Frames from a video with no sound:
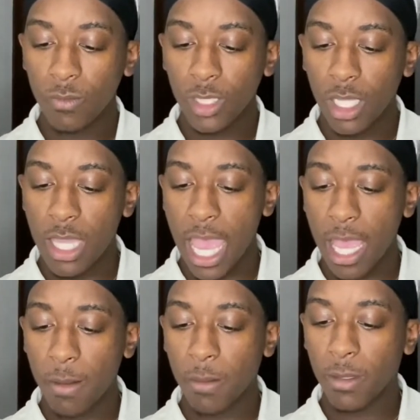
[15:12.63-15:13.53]

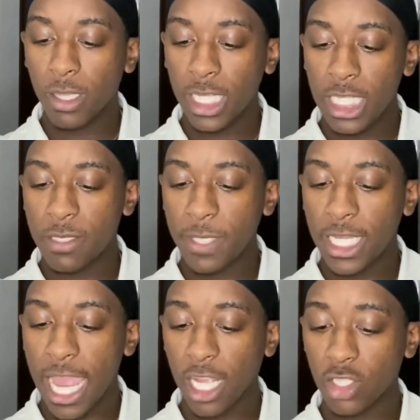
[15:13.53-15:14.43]
that leads
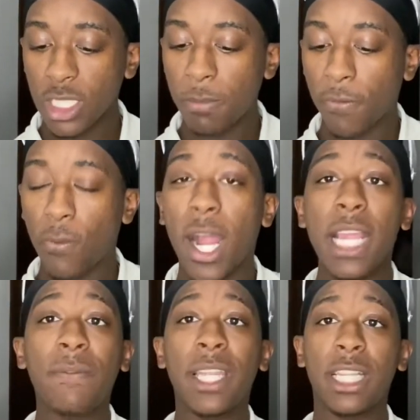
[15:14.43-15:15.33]
me, actually, before I
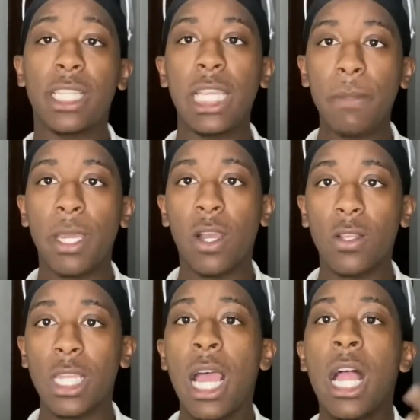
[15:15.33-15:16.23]
even get to
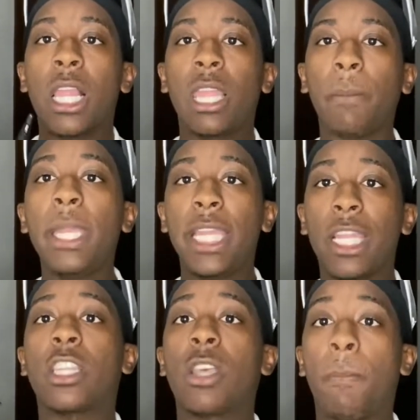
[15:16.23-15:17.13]
emails, let me get
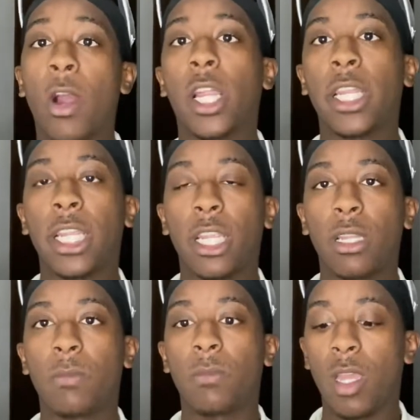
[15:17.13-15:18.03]
into marketing.
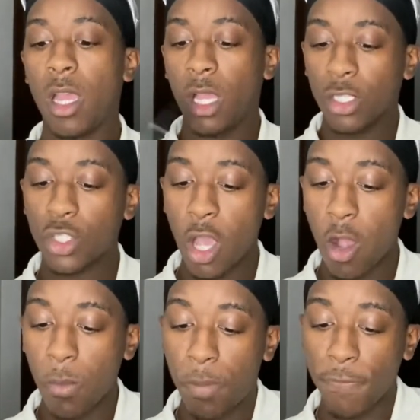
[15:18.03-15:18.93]

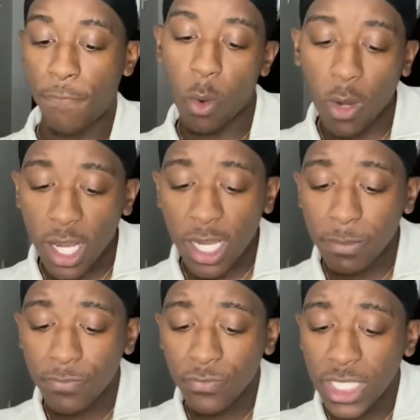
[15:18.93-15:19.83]
So before
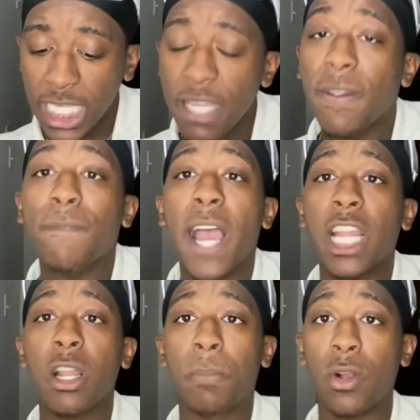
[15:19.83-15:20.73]
even
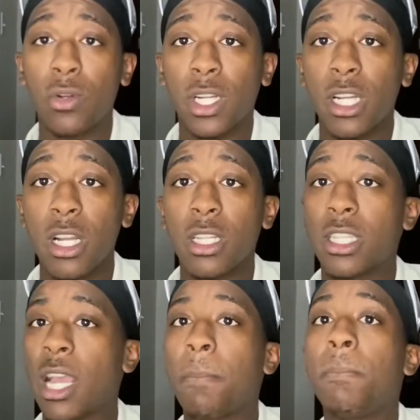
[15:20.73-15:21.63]
finding a broker,
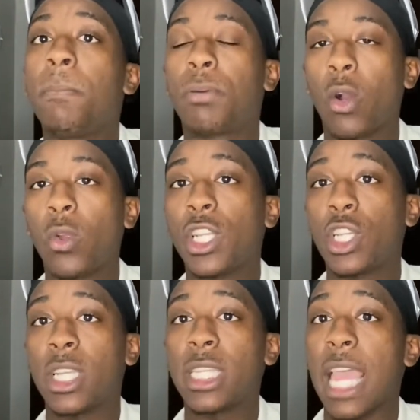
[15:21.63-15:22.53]
some
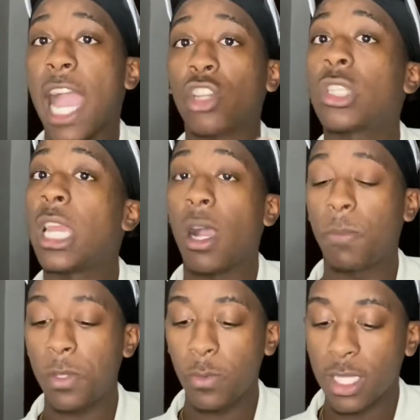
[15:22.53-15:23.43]
brokerages actually
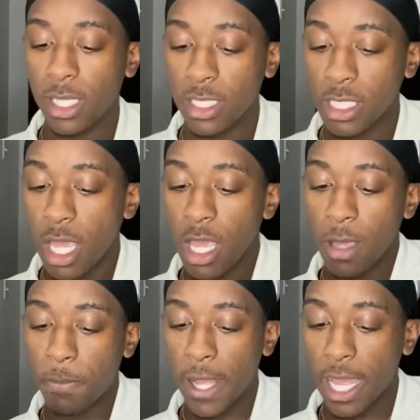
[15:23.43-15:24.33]
help you with this.
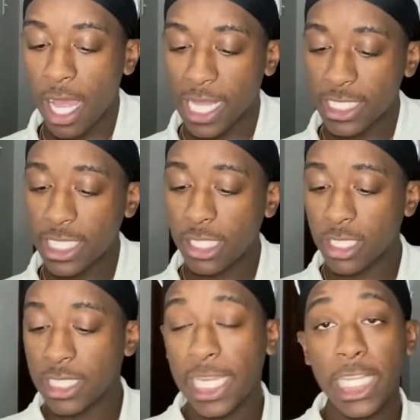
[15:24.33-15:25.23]
But I've seen
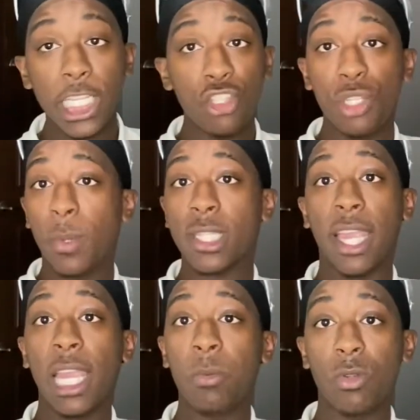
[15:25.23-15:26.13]
this lady, she wasn't
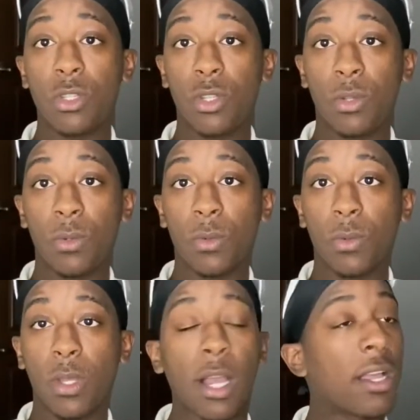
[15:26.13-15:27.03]
able to,
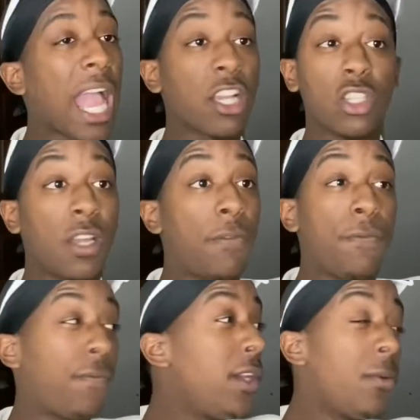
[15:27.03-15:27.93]
actually a
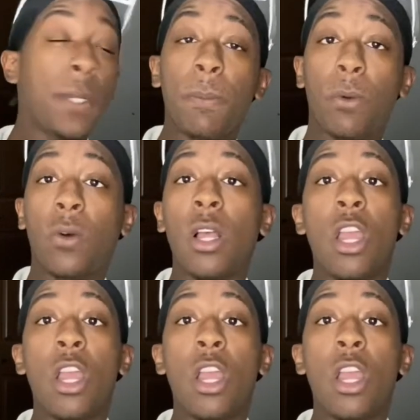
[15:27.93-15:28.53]
few people.